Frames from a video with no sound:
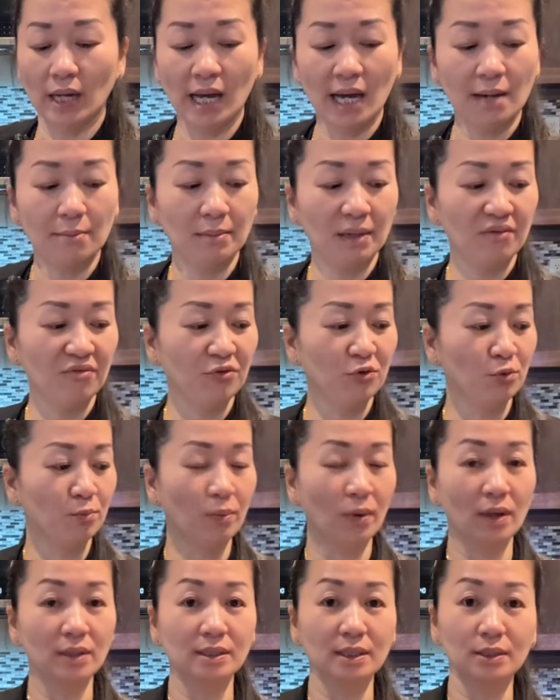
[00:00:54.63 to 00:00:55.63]
have my food
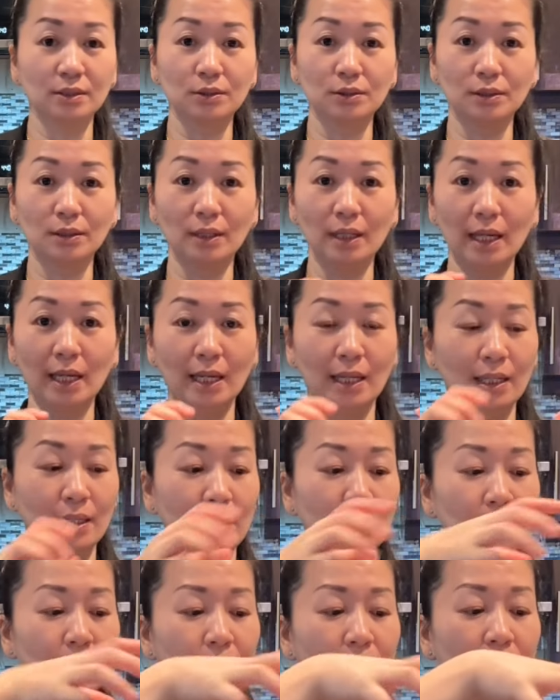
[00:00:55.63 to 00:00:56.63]
processor, and
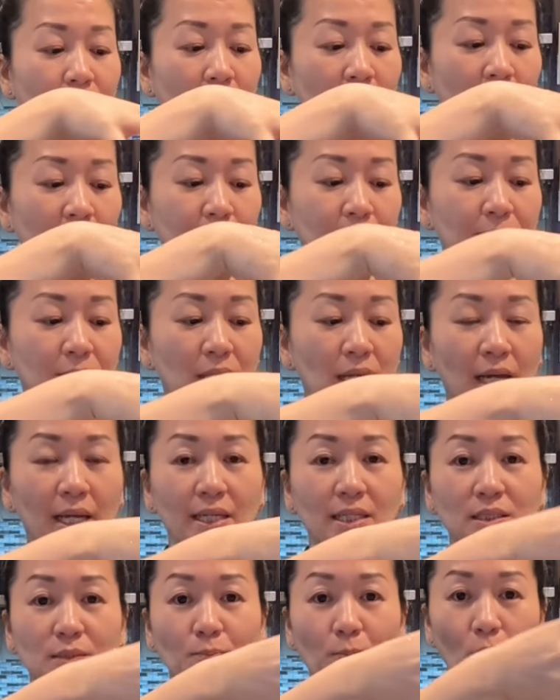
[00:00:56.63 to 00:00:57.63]
here I have
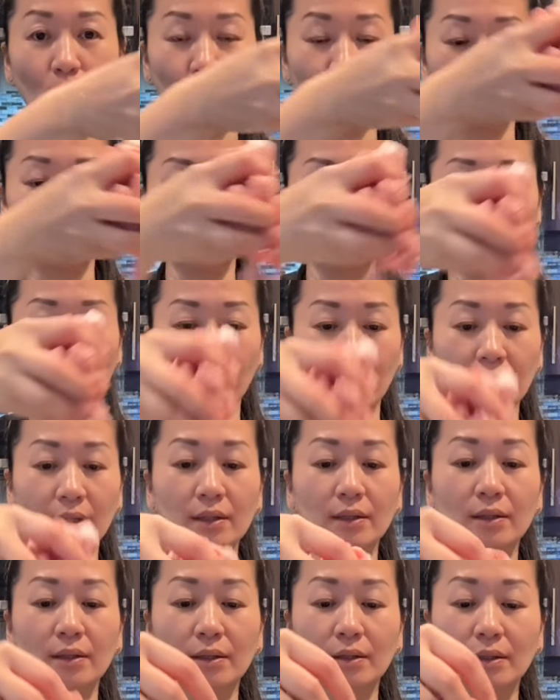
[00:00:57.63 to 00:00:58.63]
diced pork loin.
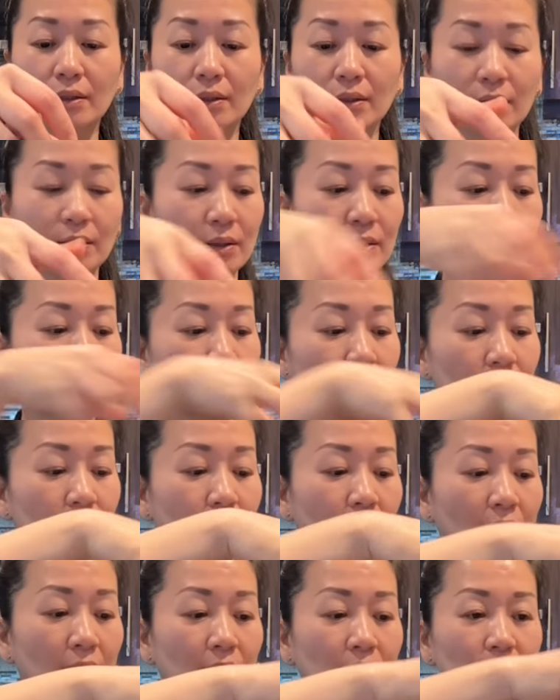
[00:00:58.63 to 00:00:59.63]

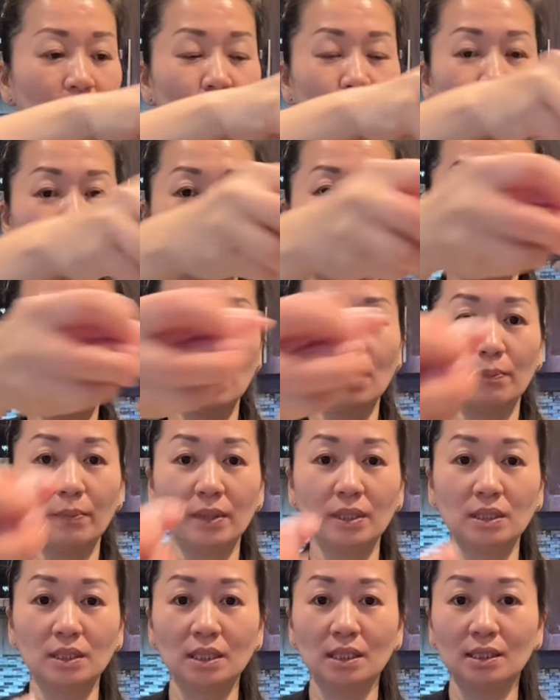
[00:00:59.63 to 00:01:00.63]
Cut it into smaller
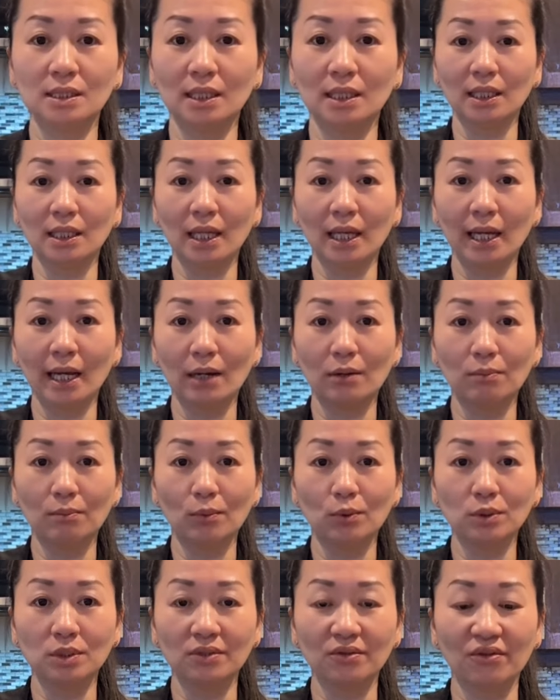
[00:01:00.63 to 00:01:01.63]
pieces take out
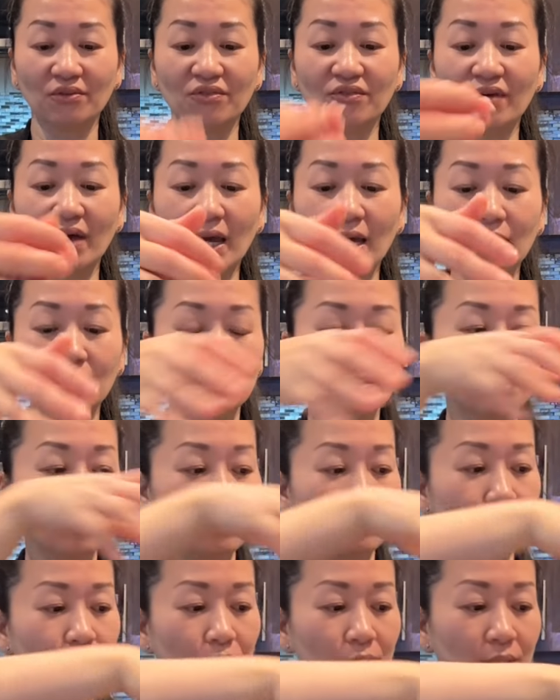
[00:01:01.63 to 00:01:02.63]
most of the fat.
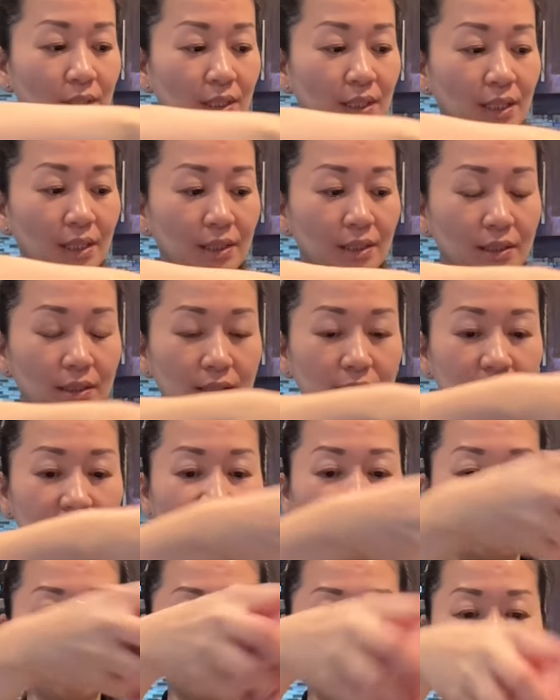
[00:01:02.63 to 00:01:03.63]
Put in here
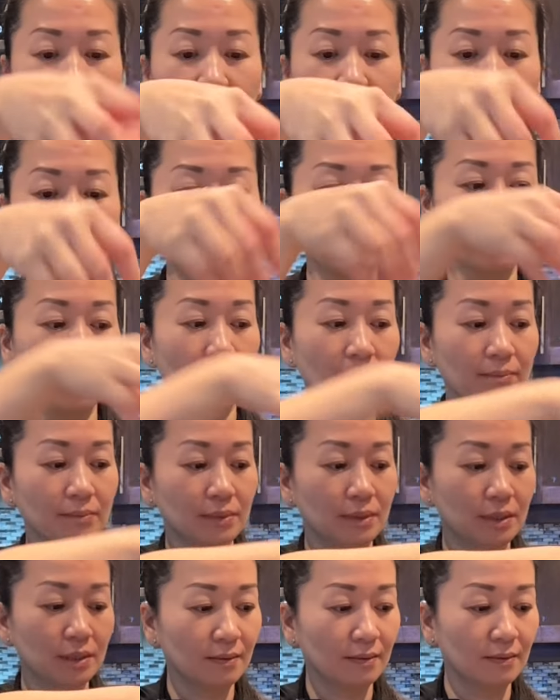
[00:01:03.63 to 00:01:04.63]
700 grams.